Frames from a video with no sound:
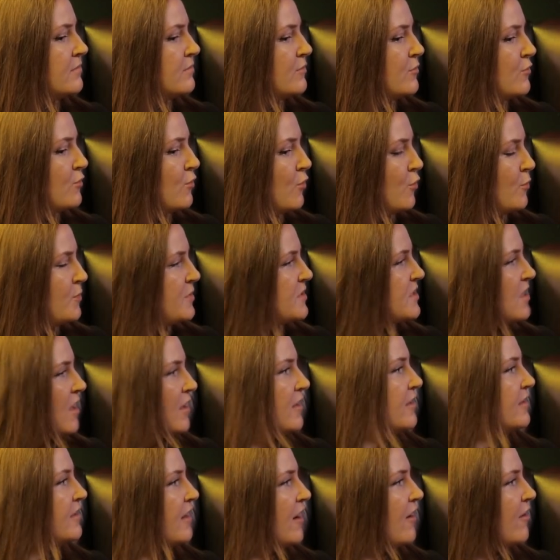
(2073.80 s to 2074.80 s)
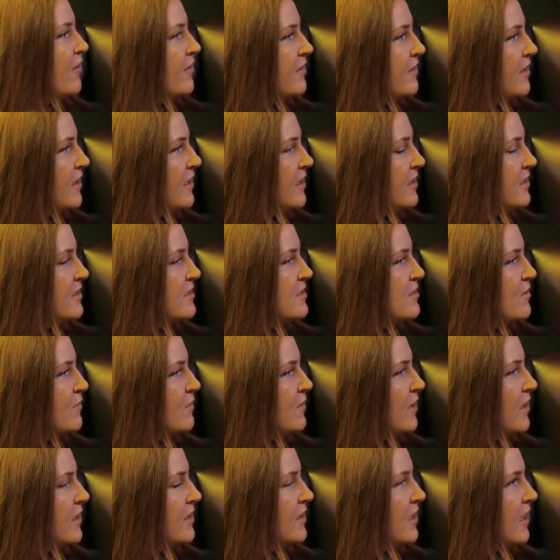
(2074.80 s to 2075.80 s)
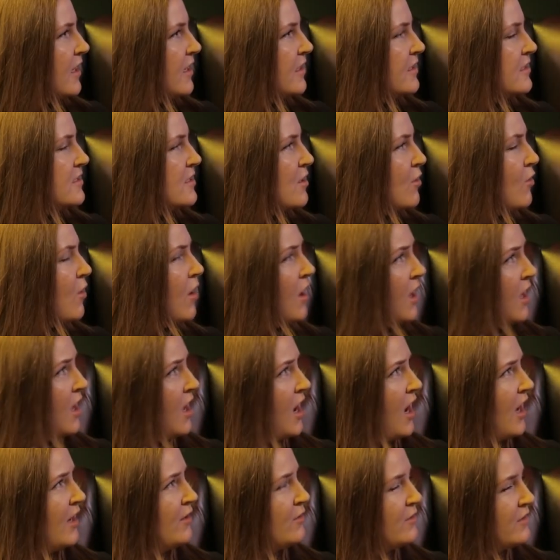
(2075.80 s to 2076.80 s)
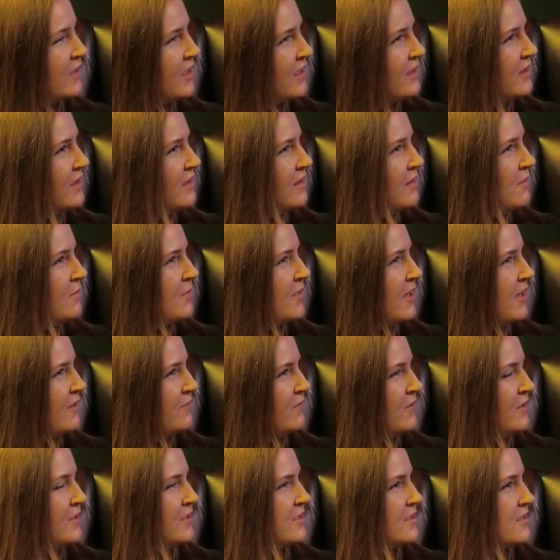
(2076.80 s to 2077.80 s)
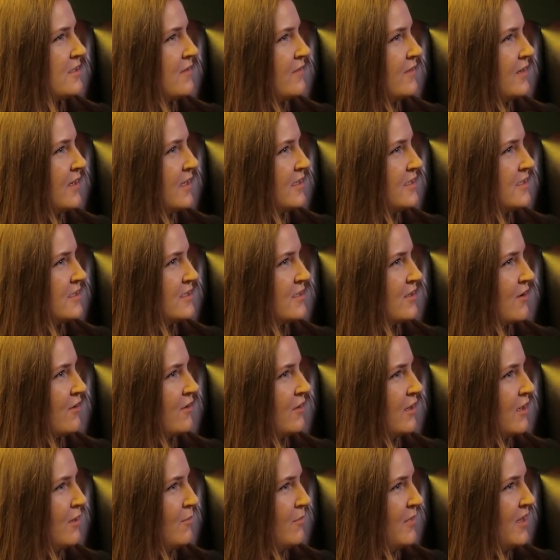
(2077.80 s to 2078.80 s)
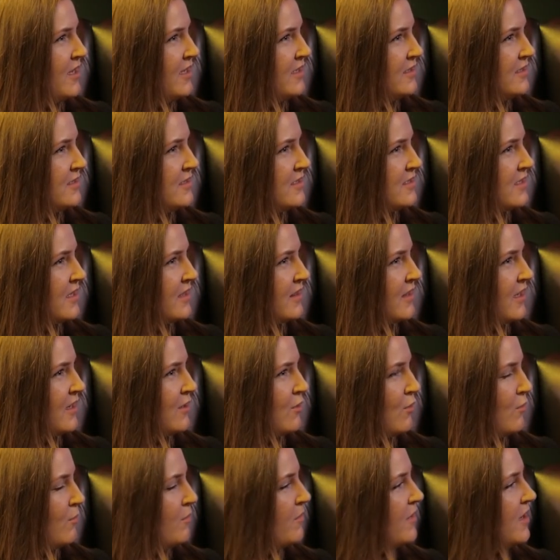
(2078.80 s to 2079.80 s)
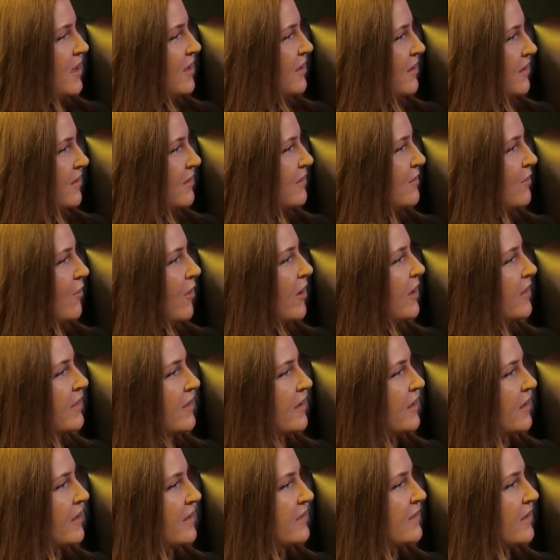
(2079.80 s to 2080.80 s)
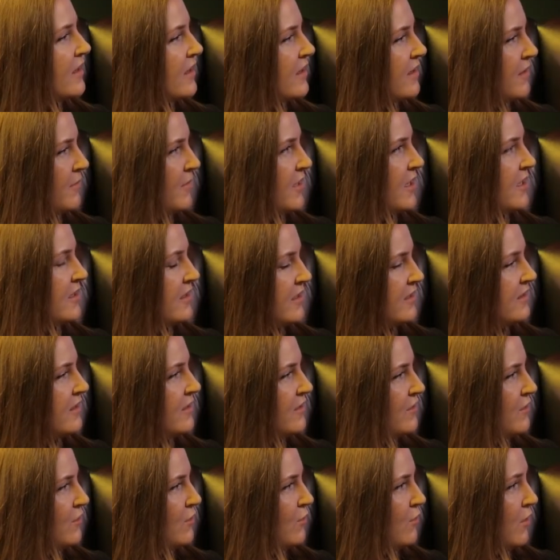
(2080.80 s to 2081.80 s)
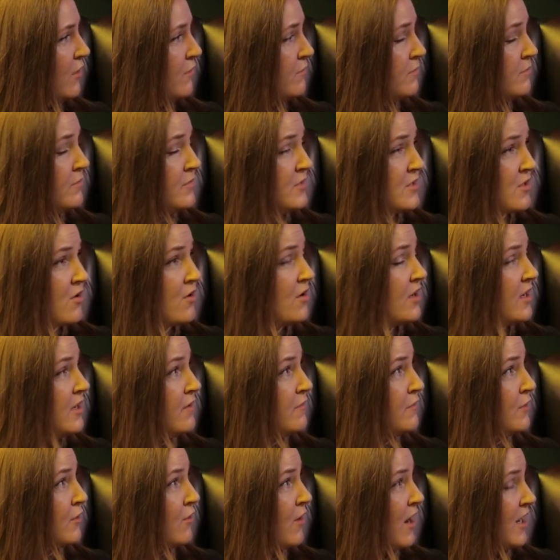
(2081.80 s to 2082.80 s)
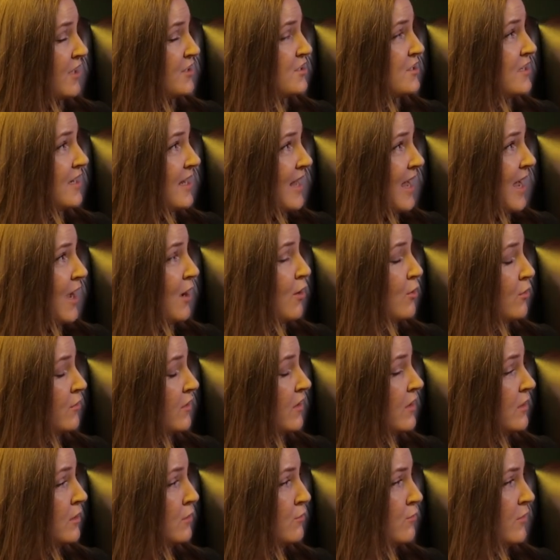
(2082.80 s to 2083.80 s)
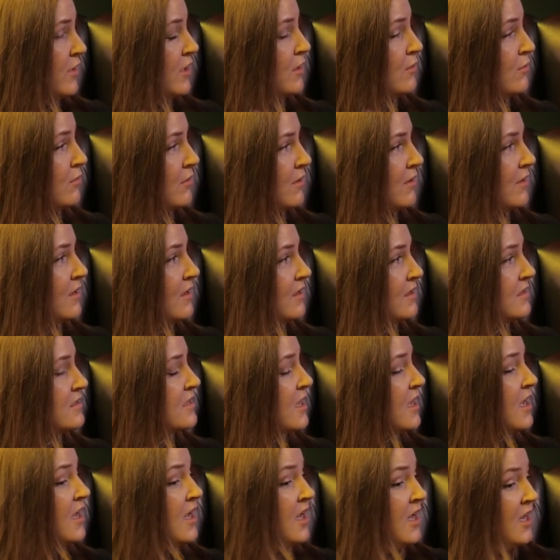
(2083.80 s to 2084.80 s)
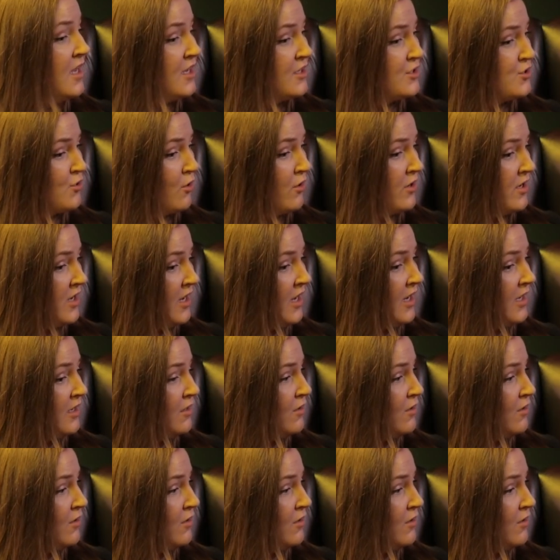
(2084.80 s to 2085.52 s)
group solidarity and stuff like that. So I don't think that the playfulness of it necessarily means that they don't mean it or anything like that. I mean, I think they do. It, certainly if you're actually out in the real world joining